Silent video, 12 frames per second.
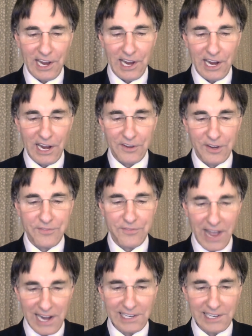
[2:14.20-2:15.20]
And then
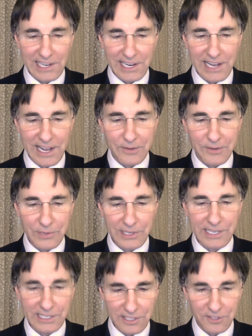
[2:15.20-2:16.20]
finally, I really
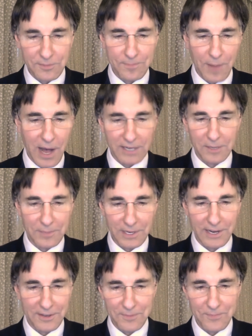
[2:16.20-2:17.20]
hit this bottom
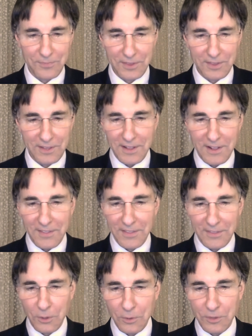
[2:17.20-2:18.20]
and
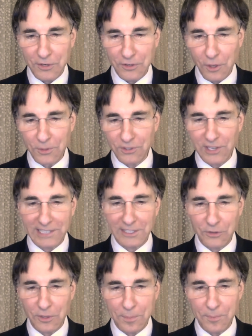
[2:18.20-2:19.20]
it's almost like
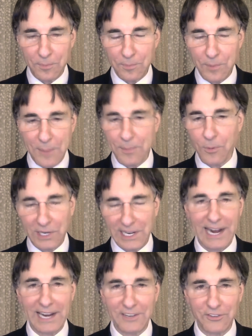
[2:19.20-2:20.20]
people were
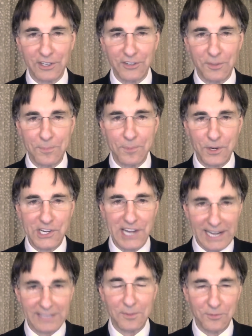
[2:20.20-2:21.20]
canceling to
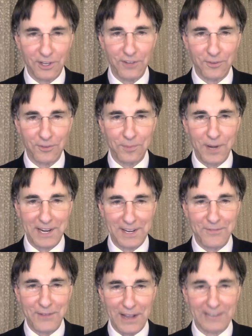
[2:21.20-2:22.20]
protect themselves from being
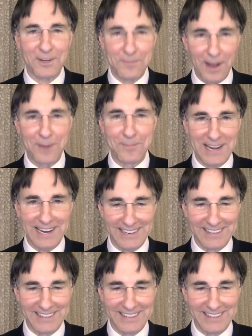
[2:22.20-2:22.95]
affected by me.